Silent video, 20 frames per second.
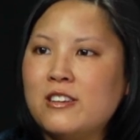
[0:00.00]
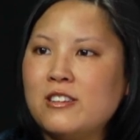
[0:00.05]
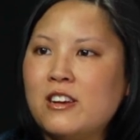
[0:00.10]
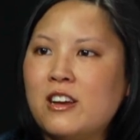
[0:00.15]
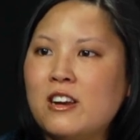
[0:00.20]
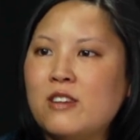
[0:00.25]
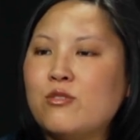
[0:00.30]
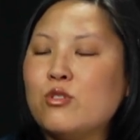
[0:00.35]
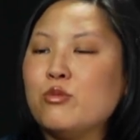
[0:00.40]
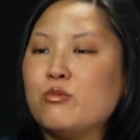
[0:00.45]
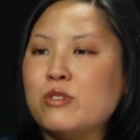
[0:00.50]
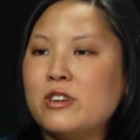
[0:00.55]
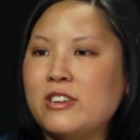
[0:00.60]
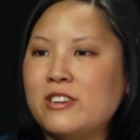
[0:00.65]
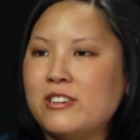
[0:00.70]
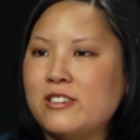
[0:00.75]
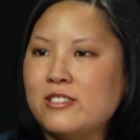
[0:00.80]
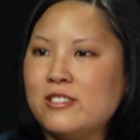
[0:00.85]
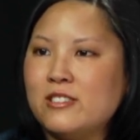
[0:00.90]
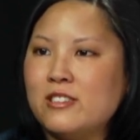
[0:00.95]
kind of
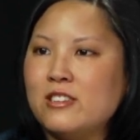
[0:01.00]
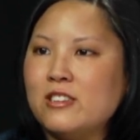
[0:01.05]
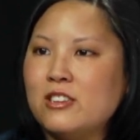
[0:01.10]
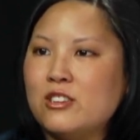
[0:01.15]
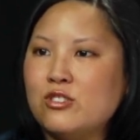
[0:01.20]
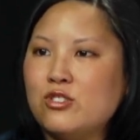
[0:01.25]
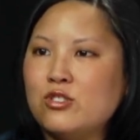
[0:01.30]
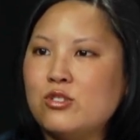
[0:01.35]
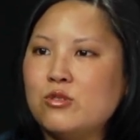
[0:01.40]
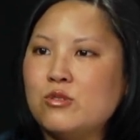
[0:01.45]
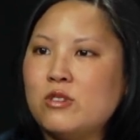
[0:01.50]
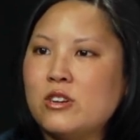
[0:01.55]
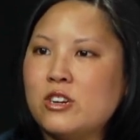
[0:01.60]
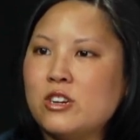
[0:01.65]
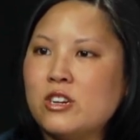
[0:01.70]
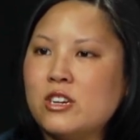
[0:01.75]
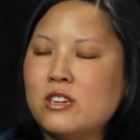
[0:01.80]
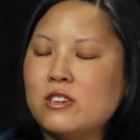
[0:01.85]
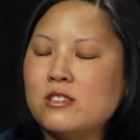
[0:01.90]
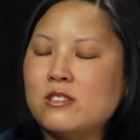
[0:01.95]
arenas and issue
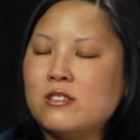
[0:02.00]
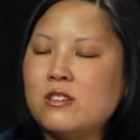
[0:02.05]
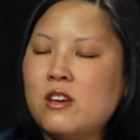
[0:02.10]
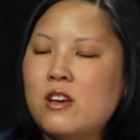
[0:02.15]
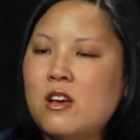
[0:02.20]
areas.